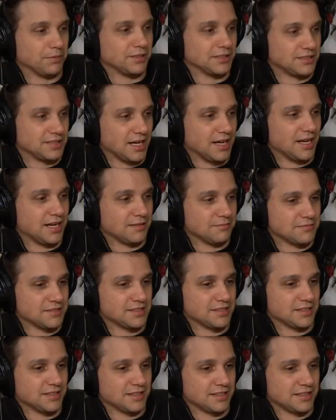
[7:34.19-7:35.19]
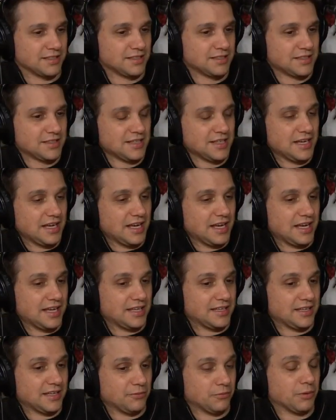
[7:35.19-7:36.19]
of times. Uh,
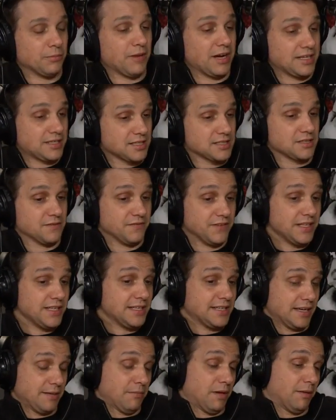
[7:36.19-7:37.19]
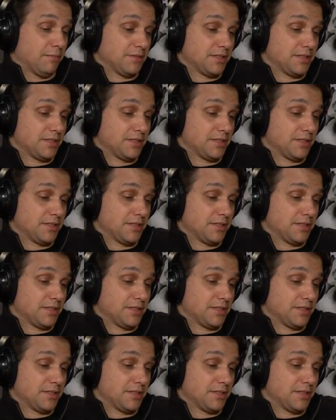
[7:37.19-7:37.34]
and then when my cousin Vinny came up,